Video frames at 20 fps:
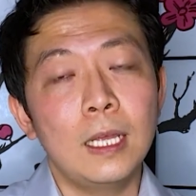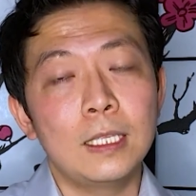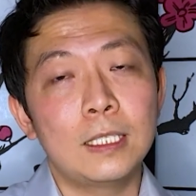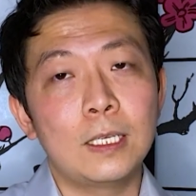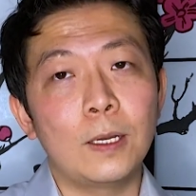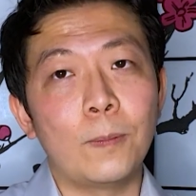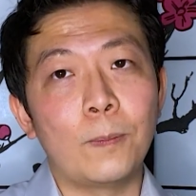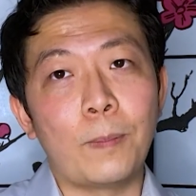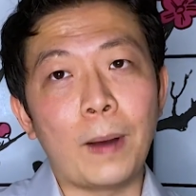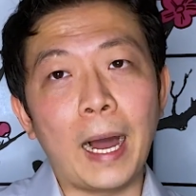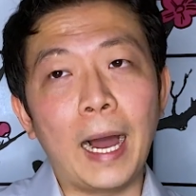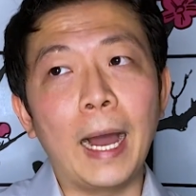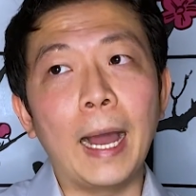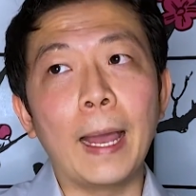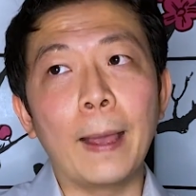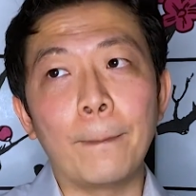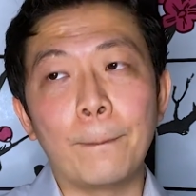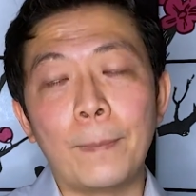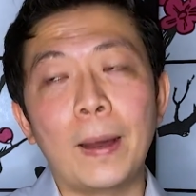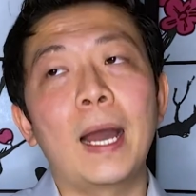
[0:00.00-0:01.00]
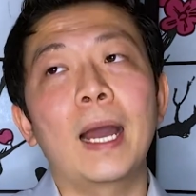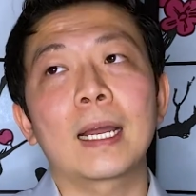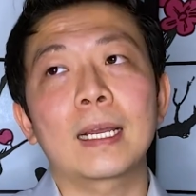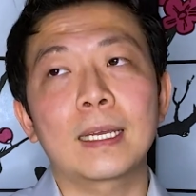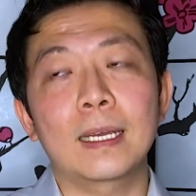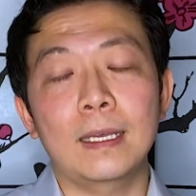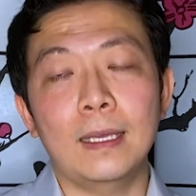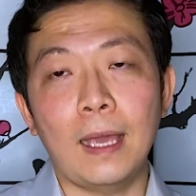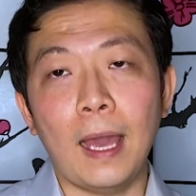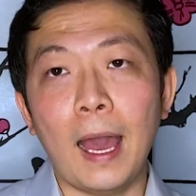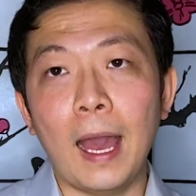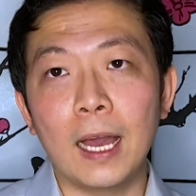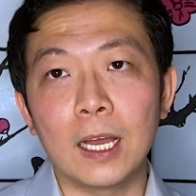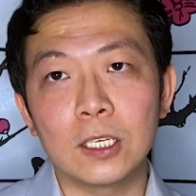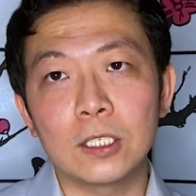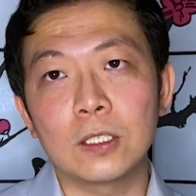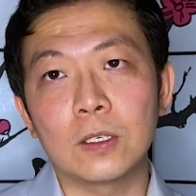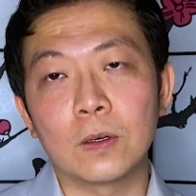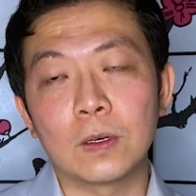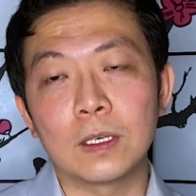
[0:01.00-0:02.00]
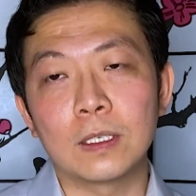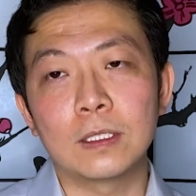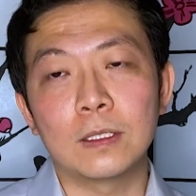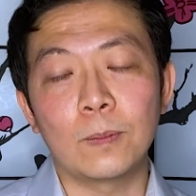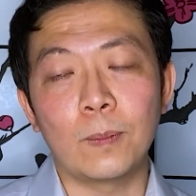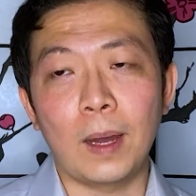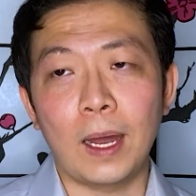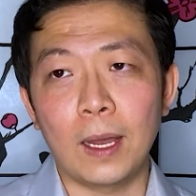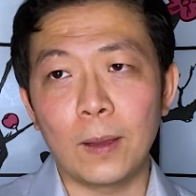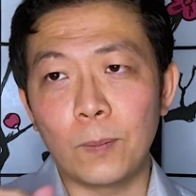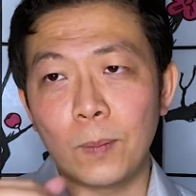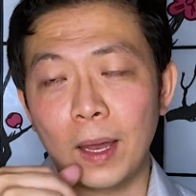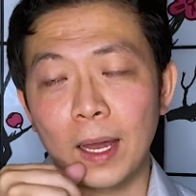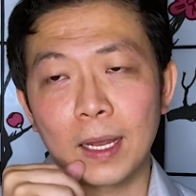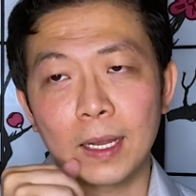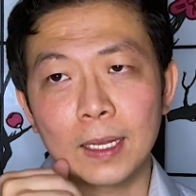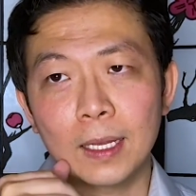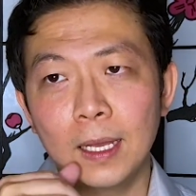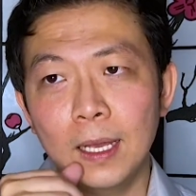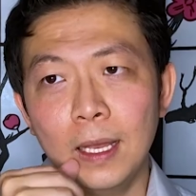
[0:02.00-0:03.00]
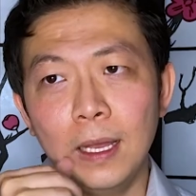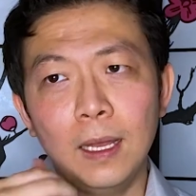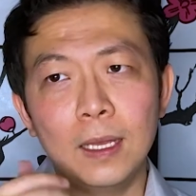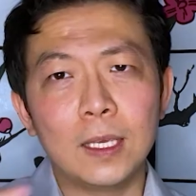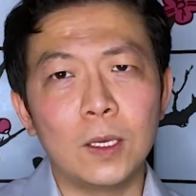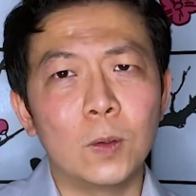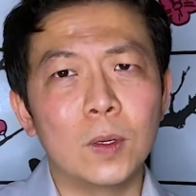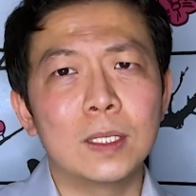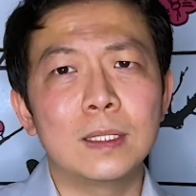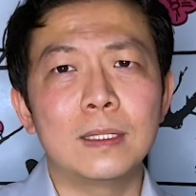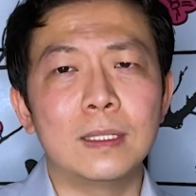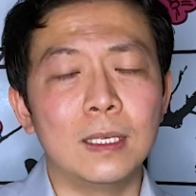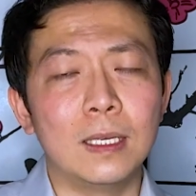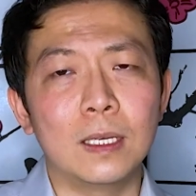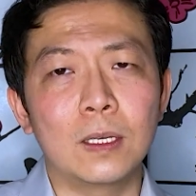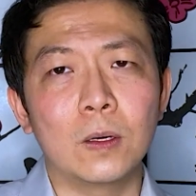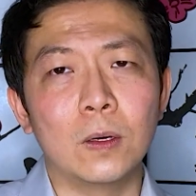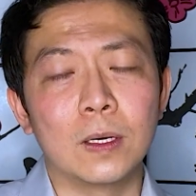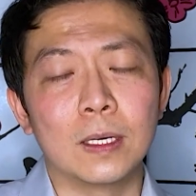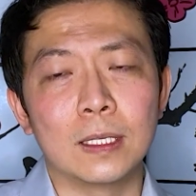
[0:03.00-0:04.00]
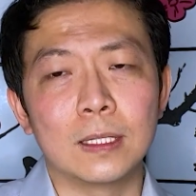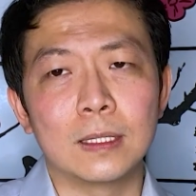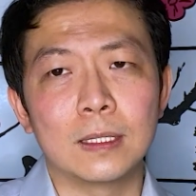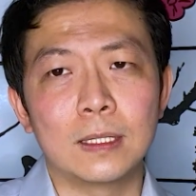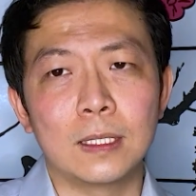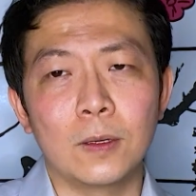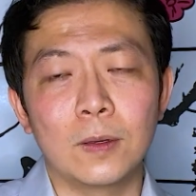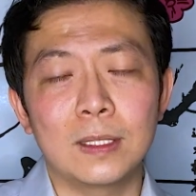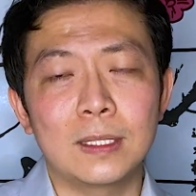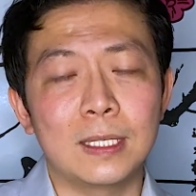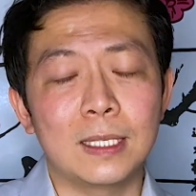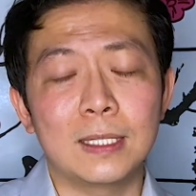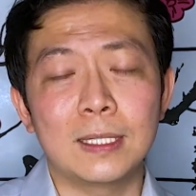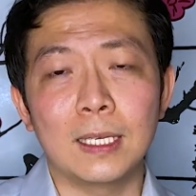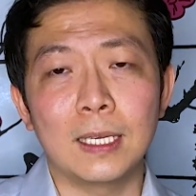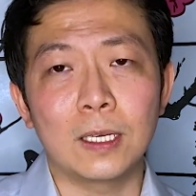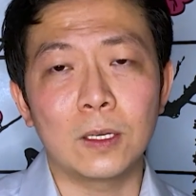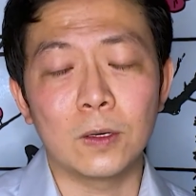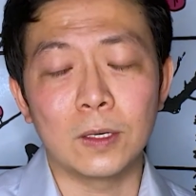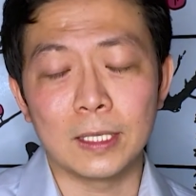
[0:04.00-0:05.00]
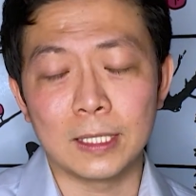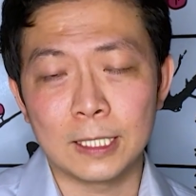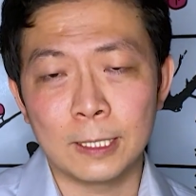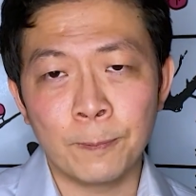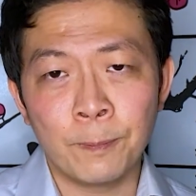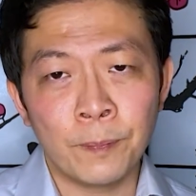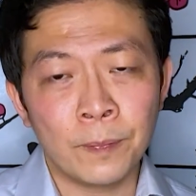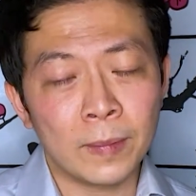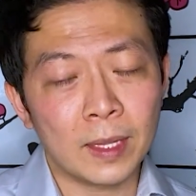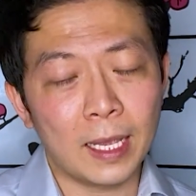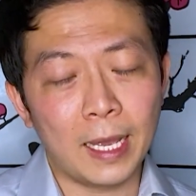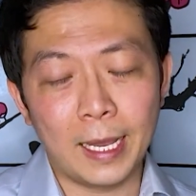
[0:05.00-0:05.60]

to buy back cash or to buy back USD coins, USDC coins.